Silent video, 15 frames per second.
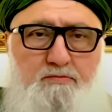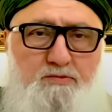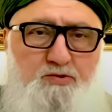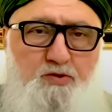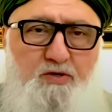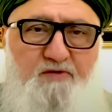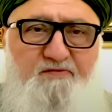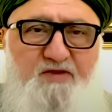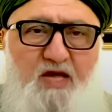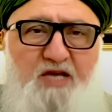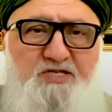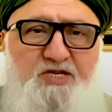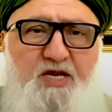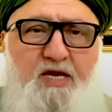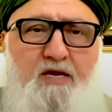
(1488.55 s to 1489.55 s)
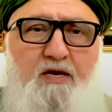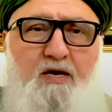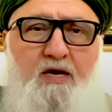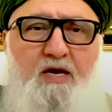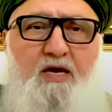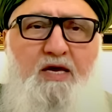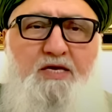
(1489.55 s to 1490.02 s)
sort of touching
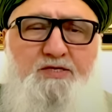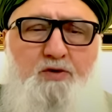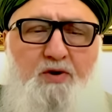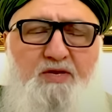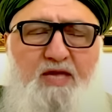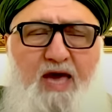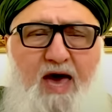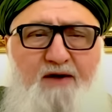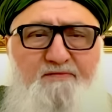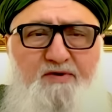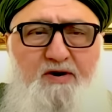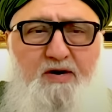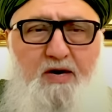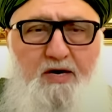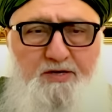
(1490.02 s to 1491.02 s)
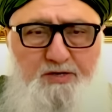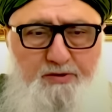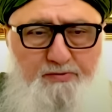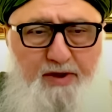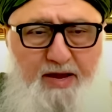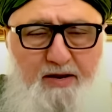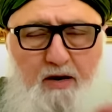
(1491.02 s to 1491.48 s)
is going to have a, a
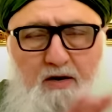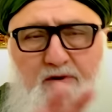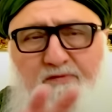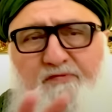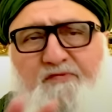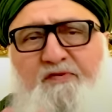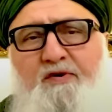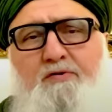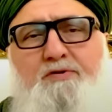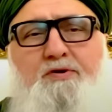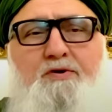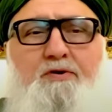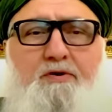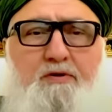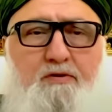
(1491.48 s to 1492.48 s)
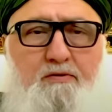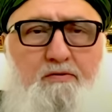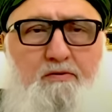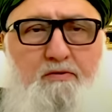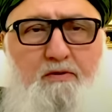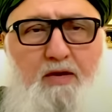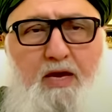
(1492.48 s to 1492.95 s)
direct unfiltered
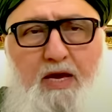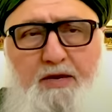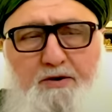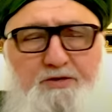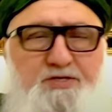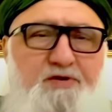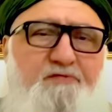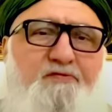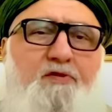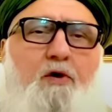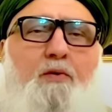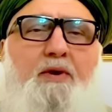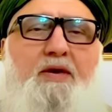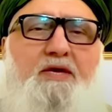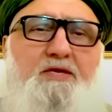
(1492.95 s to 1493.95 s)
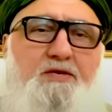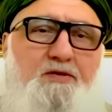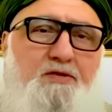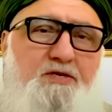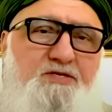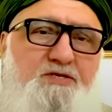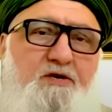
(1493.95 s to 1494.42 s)
energy flowing
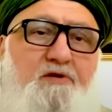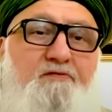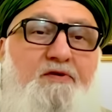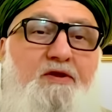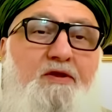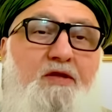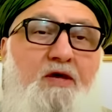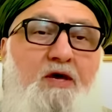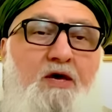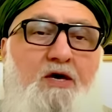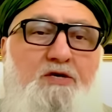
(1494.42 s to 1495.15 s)
into the servant.